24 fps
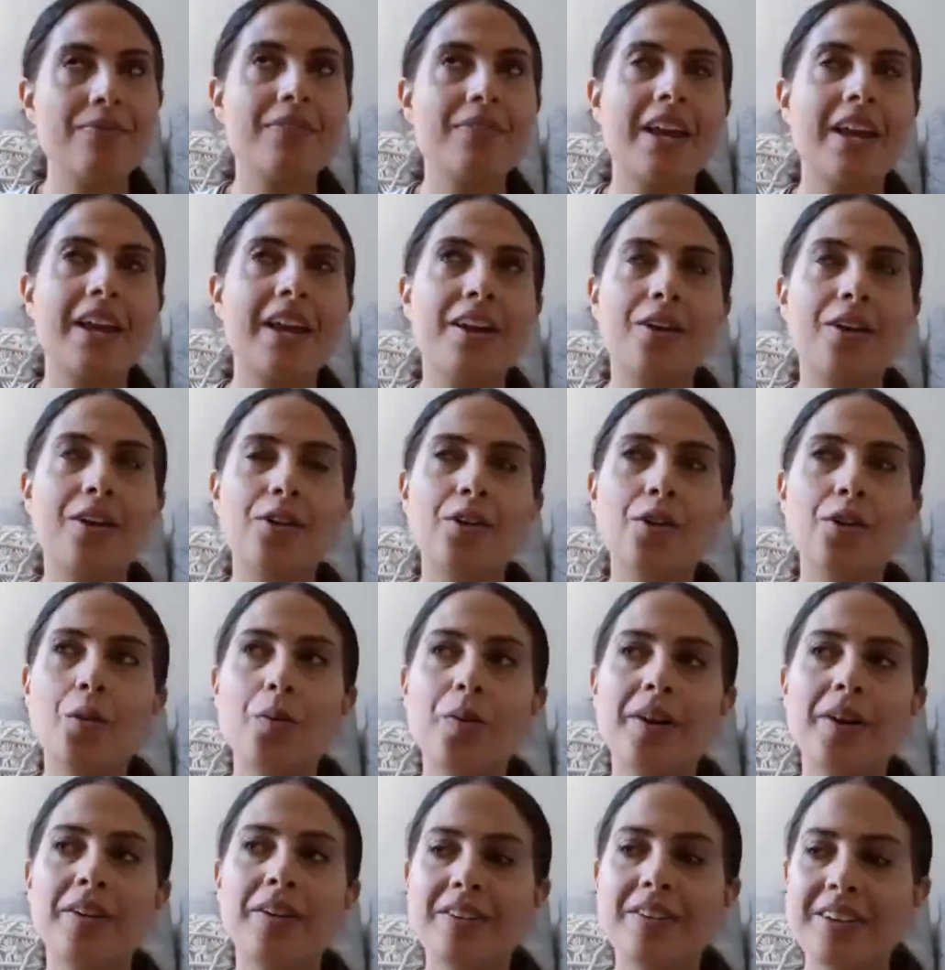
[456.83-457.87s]
They are
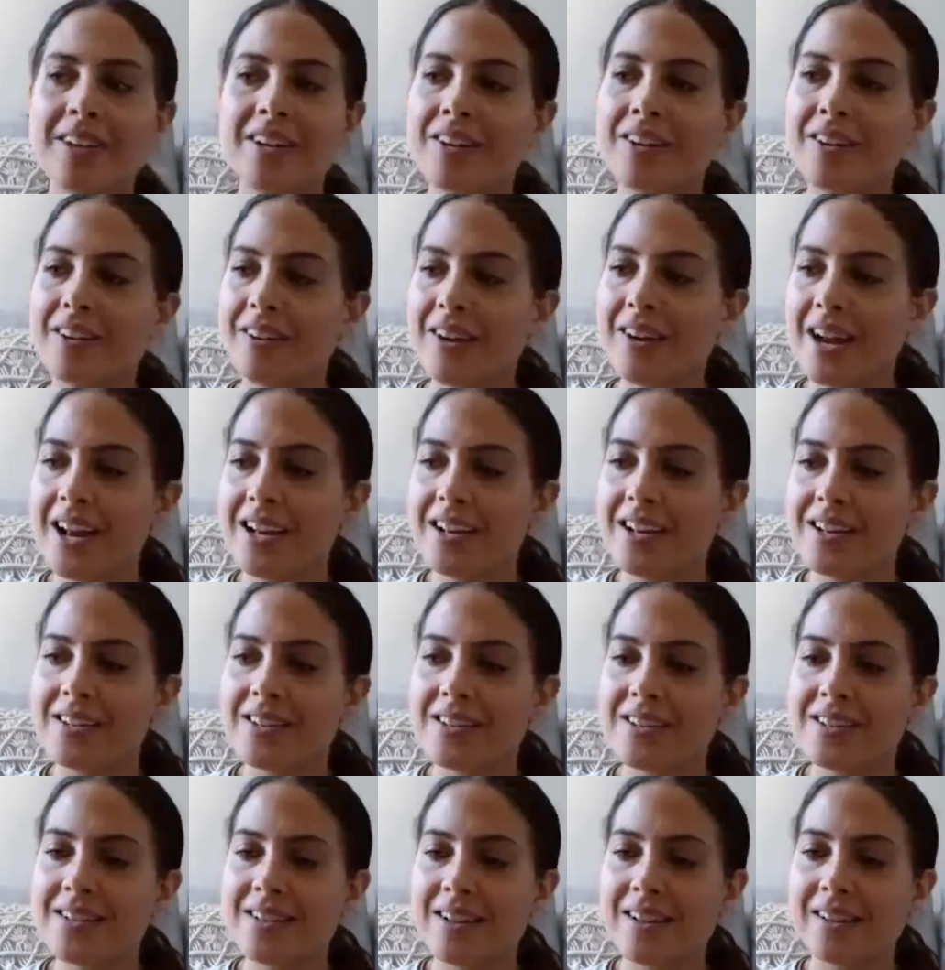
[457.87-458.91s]
nowhere near
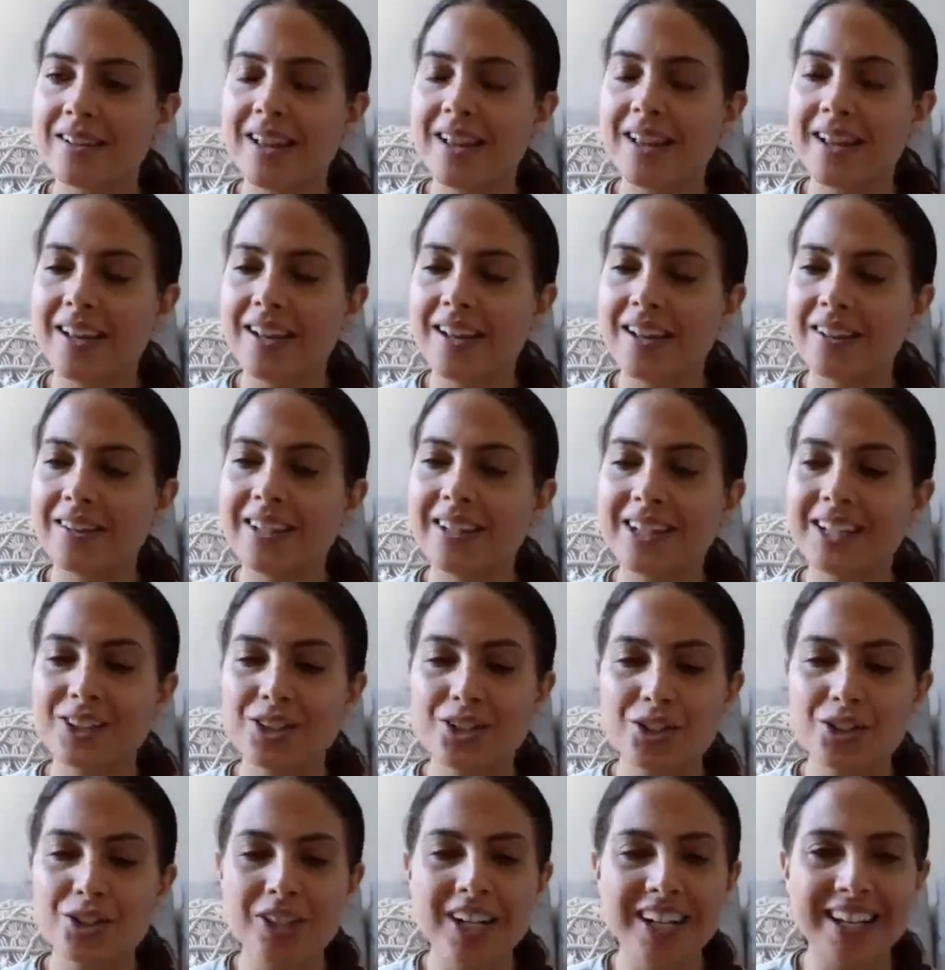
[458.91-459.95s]
as like
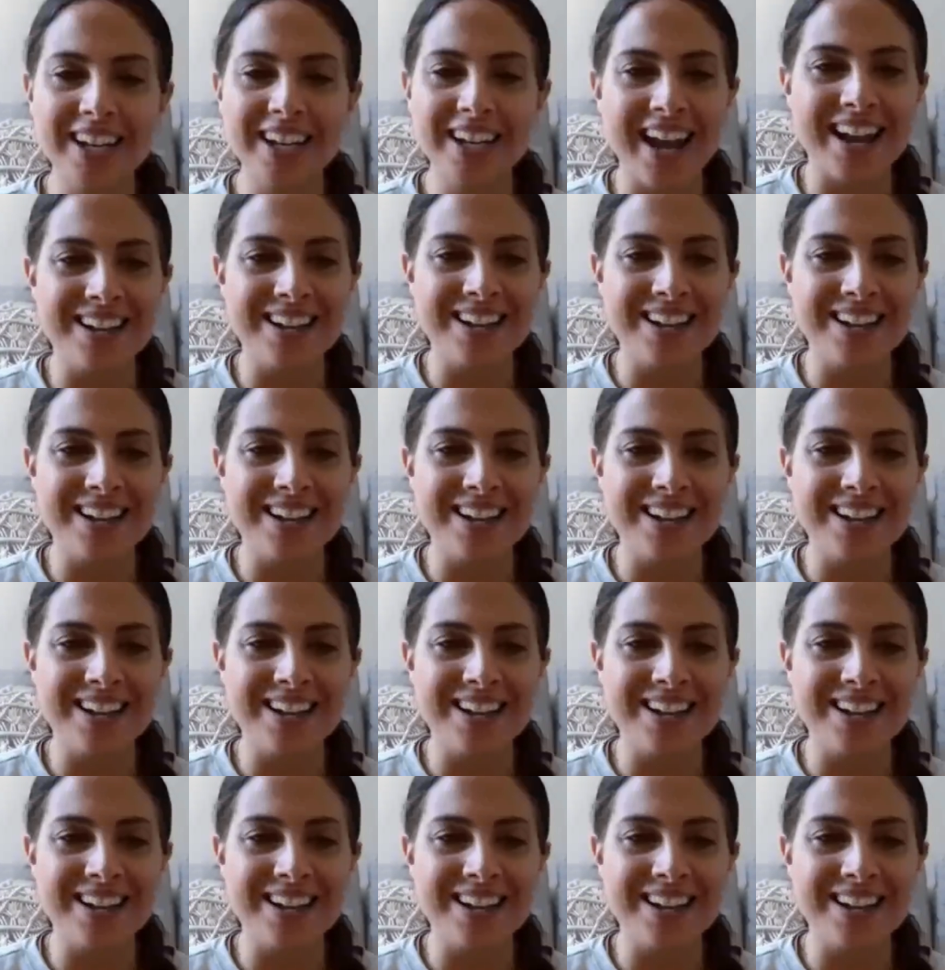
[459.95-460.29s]
electric